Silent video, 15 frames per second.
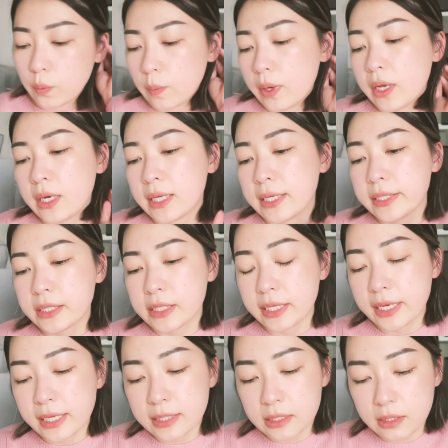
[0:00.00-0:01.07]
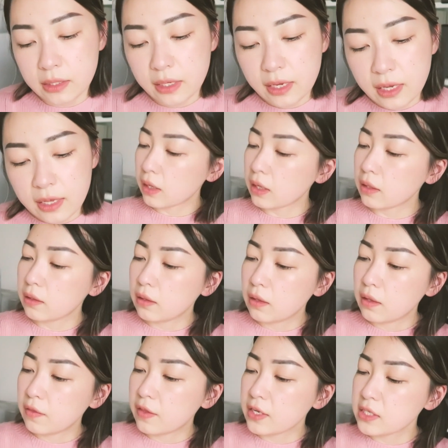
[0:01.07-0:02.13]
What is this?
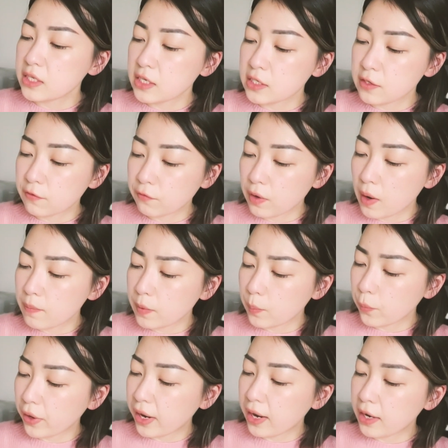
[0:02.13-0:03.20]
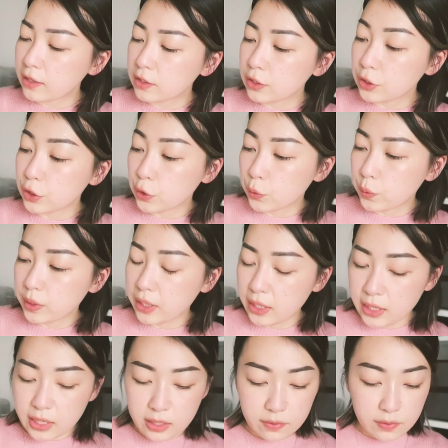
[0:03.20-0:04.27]
This is from the brand
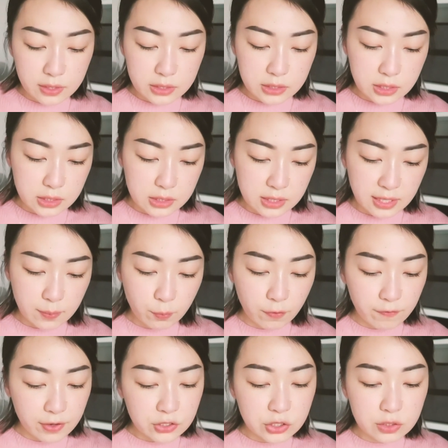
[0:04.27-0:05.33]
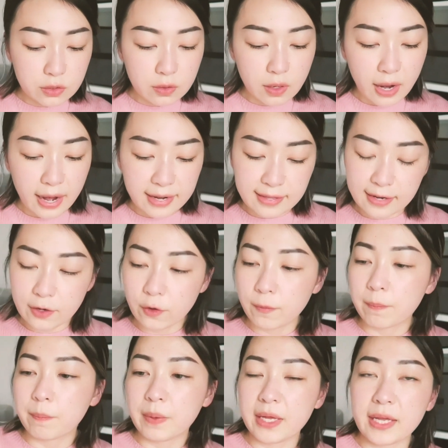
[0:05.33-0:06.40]
Yuki. This is the Professional
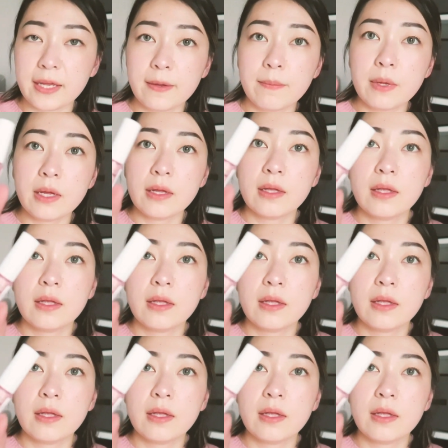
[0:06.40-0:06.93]
Highlighter Beam.